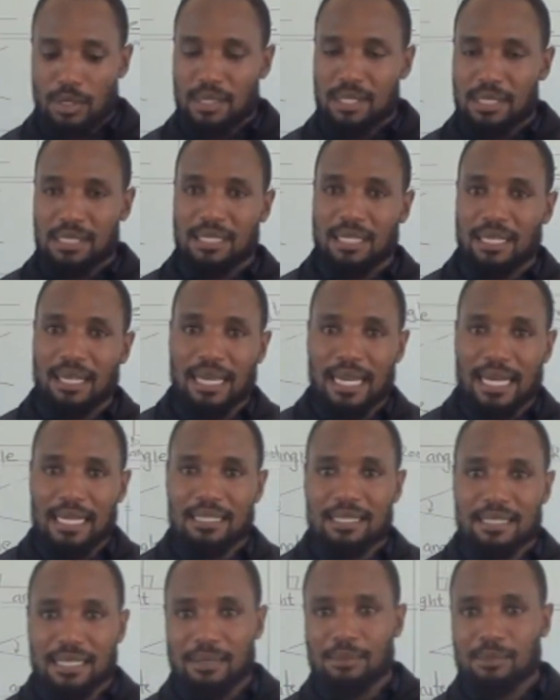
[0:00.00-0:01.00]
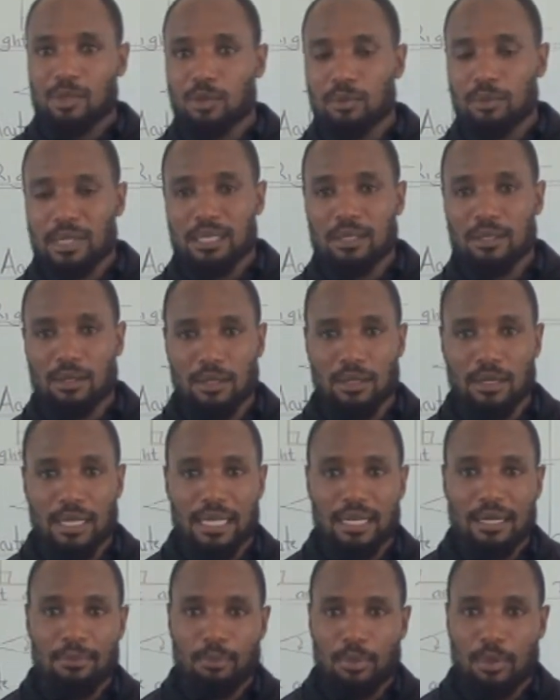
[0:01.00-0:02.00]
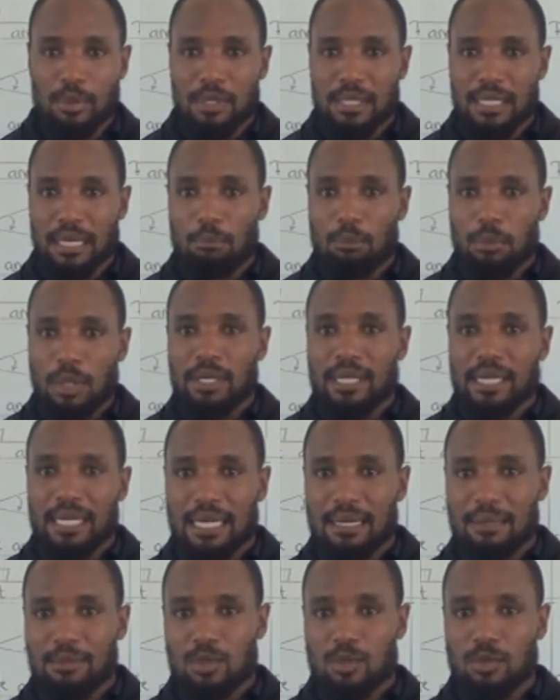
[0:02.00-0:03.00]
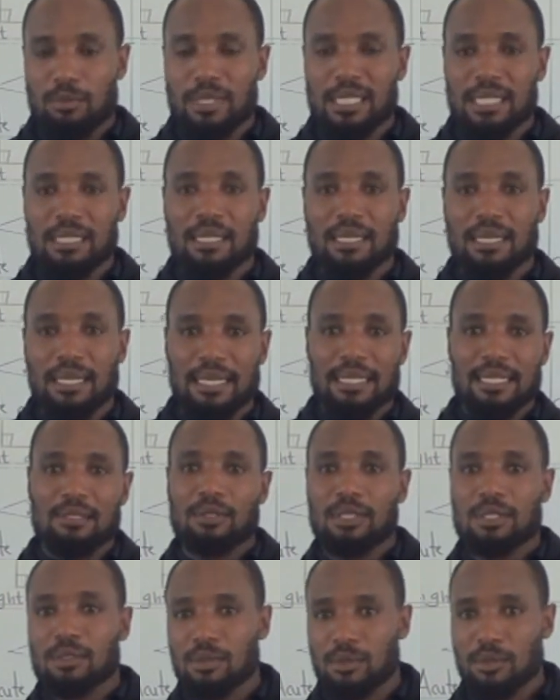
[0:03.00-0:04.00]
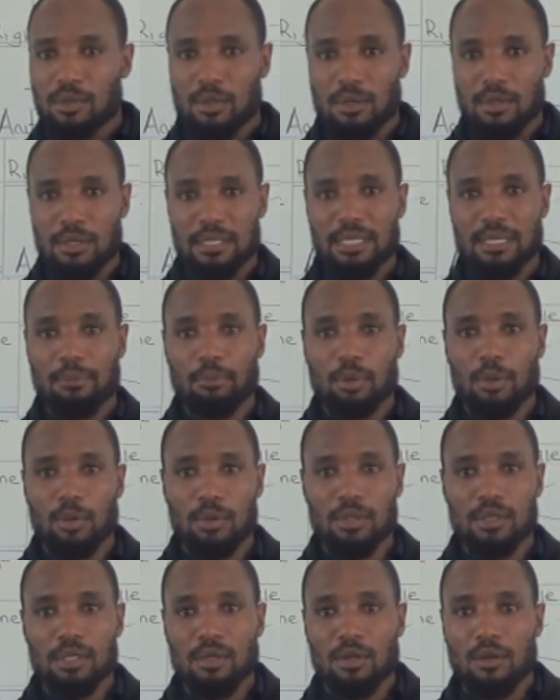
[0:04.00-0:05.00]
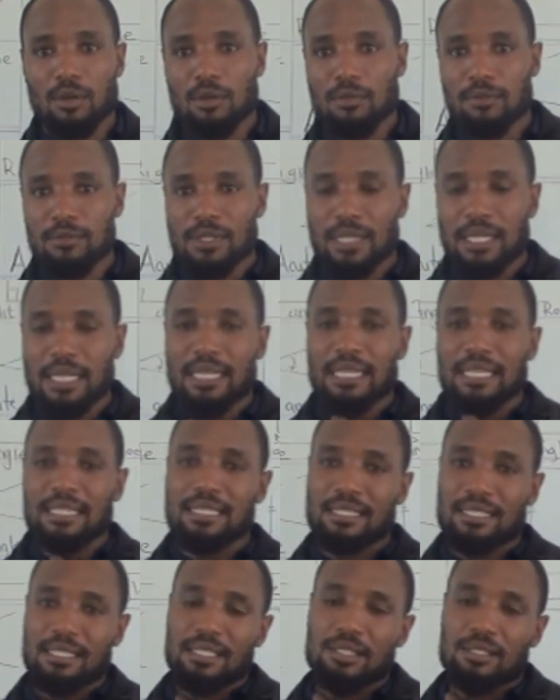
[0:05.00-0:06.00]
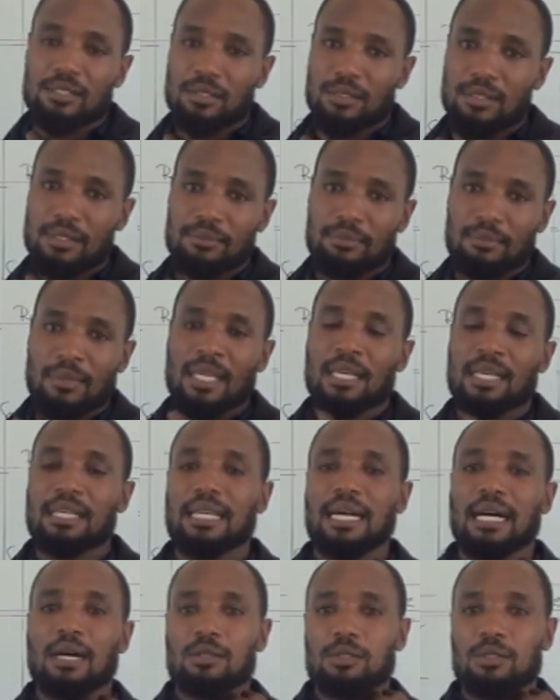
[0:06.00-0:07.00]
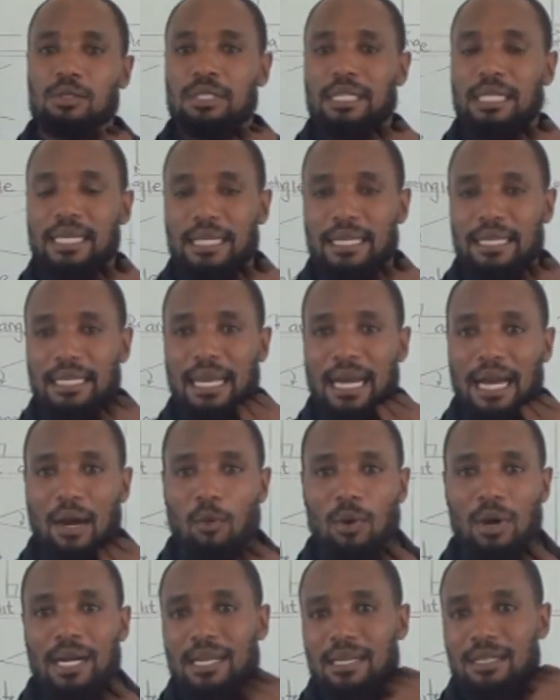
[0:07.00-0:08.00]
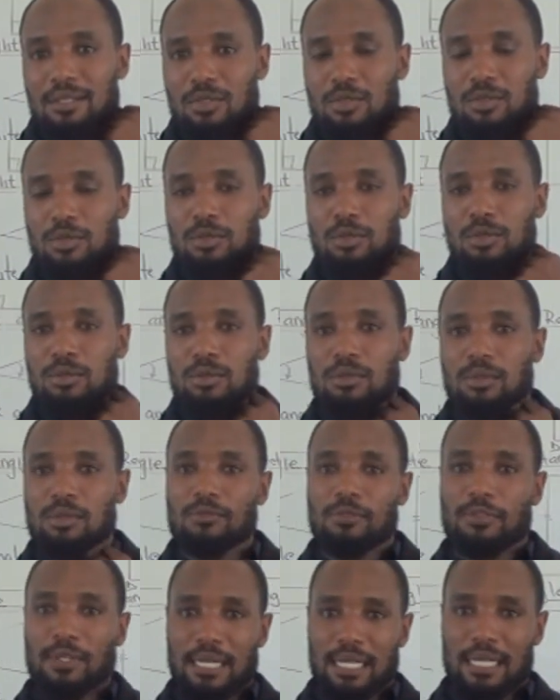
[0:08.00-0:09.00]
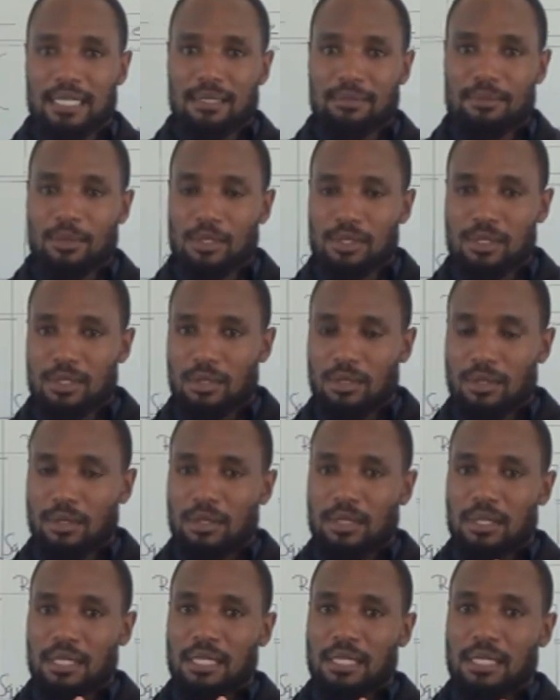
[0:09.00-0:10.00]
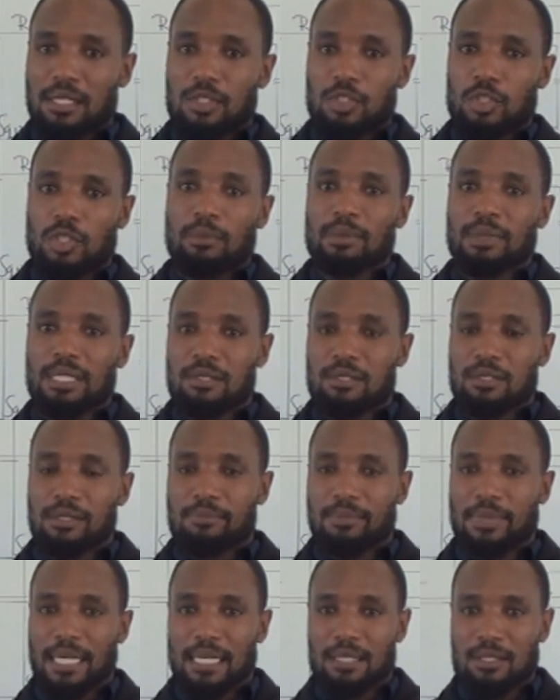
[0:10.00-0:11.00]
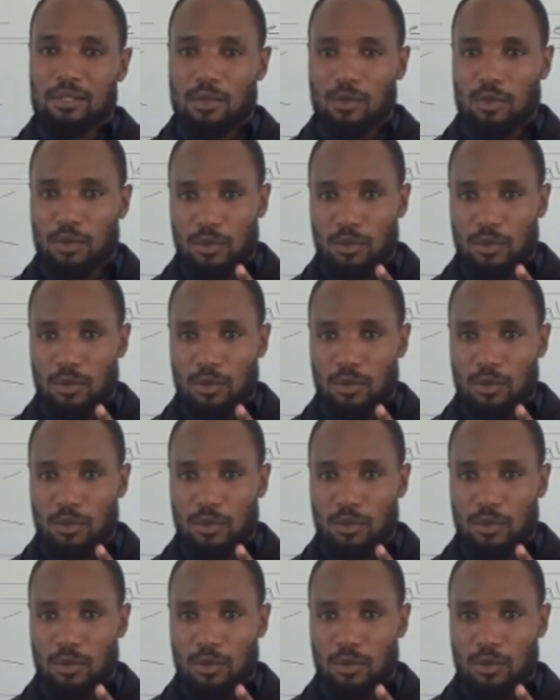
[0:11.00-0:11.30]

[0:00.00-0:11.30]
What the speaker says: the lines come to meet or any point a body comes to meet is what we call the point of intersection. Now, today I want us to focus most on geometry part or